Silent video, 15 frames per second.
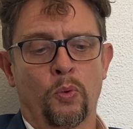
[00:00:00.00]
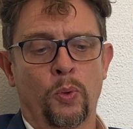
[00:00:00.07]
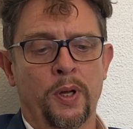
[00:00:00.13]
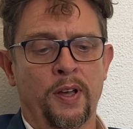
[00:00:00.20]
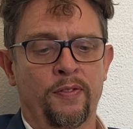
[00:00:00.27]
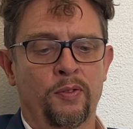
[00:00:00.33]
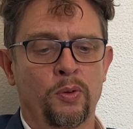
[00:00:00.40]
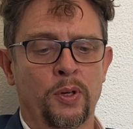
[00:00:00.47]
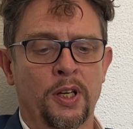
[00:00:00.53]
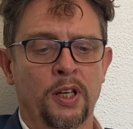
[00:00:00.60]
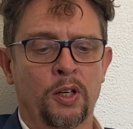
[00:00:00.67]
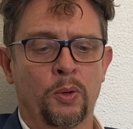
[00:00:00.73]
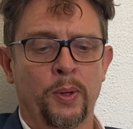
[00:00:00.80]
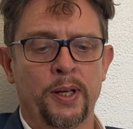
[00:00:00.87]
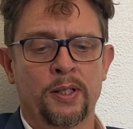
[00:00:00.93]
we have to
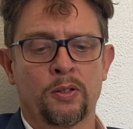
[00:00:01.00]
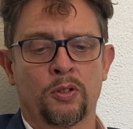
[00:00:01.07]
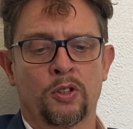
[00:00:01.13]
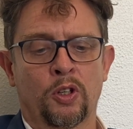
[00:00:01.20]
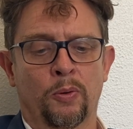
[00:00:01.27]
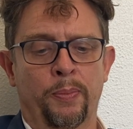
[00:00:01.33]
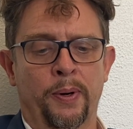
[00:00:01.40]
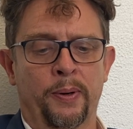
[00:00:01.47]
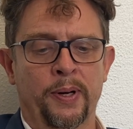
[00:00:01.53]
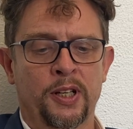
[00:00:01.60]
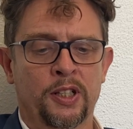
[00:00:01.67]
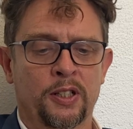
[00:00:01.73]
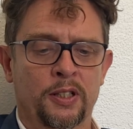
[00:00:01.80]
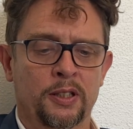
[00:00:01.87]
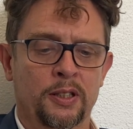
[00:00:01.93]
increase our
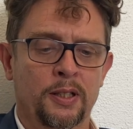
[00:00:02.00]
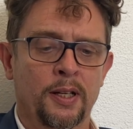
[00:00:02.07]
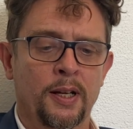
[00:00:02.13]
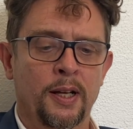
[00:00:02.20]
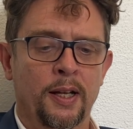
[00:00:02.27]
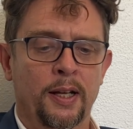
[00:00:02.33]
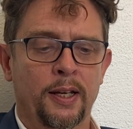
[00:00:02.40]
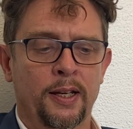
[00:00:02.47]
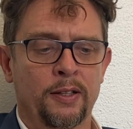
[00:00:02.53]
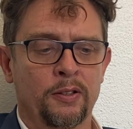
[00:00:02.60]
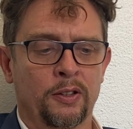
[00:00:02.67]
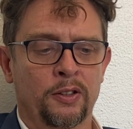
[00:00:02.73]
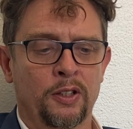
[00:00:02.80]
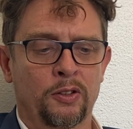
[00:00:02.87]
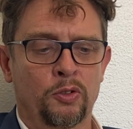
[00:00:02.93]
cooperation in
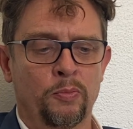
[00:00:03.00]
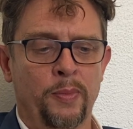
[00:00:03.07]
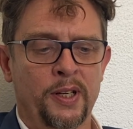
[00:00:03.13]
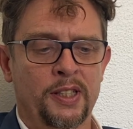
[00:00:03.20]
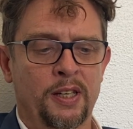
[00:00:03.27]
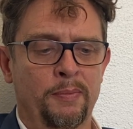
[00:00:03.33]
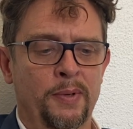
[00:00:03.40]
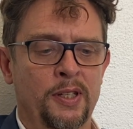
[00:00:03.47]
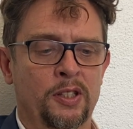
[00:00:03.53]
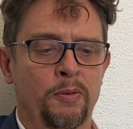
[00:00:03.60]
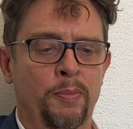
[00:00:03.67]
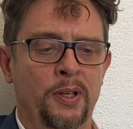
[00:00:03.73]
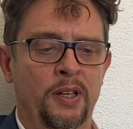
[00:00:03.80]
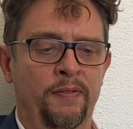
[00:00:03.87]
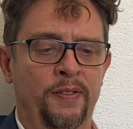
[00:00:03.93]
order to maximize the
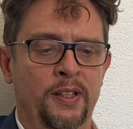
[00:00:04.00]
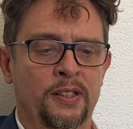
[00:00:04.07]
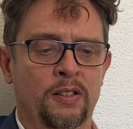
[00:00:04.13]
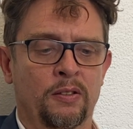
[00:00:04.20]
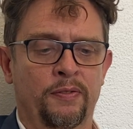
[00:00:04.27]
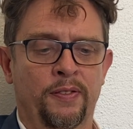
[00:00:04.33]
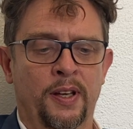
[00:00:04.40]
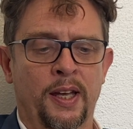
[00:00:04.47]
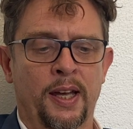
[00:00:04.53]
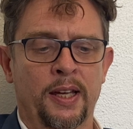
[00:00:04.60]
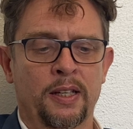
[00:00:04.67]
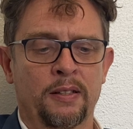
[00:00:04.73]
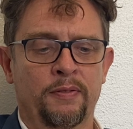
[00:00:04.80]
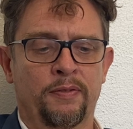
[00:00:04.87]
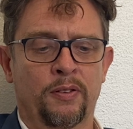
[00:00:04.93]
benefits of
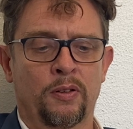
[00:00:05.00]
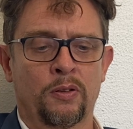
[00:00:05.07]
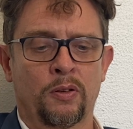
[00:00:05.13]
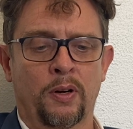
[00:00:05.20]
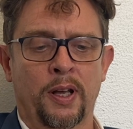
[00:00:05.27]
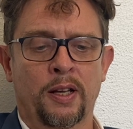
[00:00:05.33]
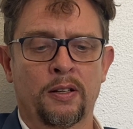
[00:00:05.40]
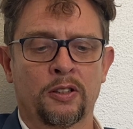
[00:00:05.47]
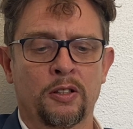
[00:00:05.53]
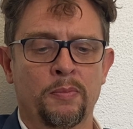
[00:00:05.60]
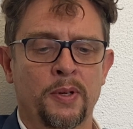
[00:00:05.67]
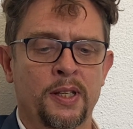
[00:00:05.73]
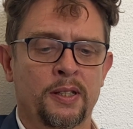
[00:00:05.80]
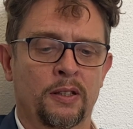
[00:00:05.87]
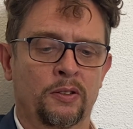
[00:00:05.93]
AI for our
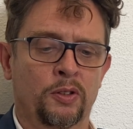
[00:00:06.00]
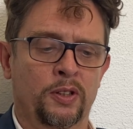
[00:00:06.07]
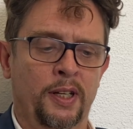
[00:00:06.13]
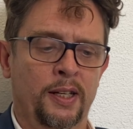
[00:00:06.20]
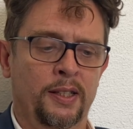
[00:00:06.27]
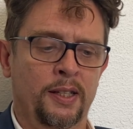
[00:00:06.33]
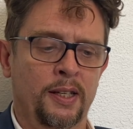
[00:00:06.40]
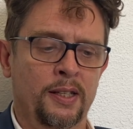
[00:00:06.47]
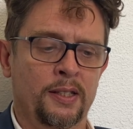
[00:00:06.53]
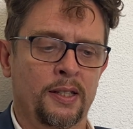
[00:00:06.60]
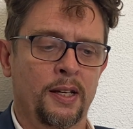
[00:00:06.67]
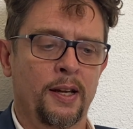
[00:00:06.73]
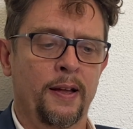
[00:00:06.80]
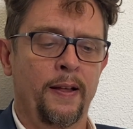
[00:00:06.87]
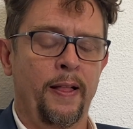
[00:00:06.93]
economies and societies
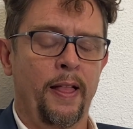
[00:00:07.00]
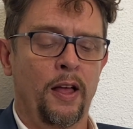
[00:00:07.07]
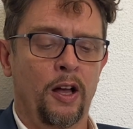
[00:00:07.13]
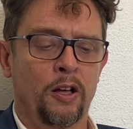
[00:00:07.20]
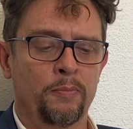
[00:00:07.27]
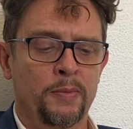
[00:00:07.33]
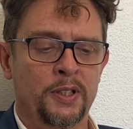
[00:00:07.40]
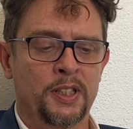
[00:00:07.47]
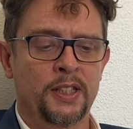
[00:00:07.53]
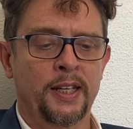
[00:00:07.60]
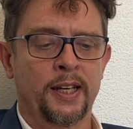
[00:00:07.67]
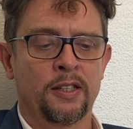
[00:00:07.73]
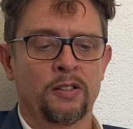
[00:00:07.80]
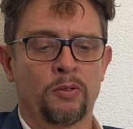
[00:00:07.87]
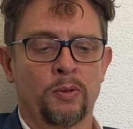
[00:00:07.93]
and
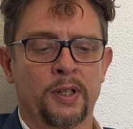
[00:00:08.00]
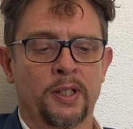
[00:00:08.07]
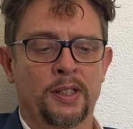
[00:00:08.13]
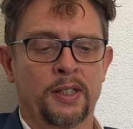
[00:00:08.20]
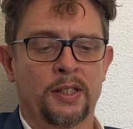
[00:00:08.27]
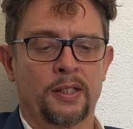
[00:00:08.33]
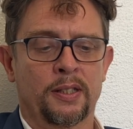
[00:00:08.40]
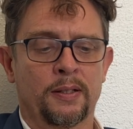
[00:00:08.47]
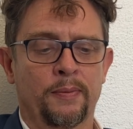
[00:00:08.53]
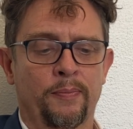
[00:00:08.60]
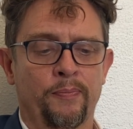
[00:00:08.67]
mitigate the risks.